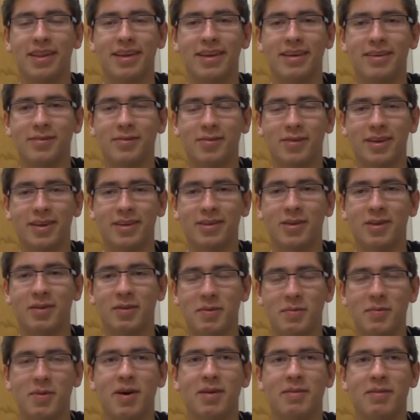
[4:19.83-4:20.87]
life when I
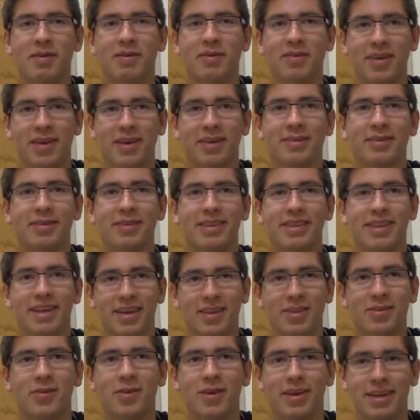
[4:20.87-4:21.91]
told my mom I failed
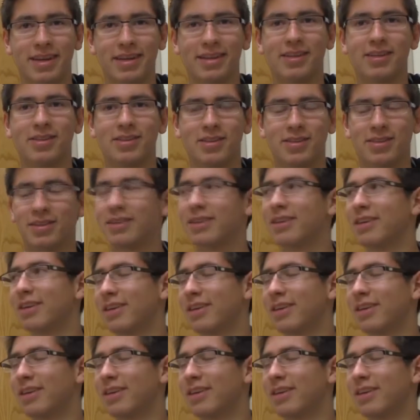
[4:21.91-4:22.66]
ninth grade English.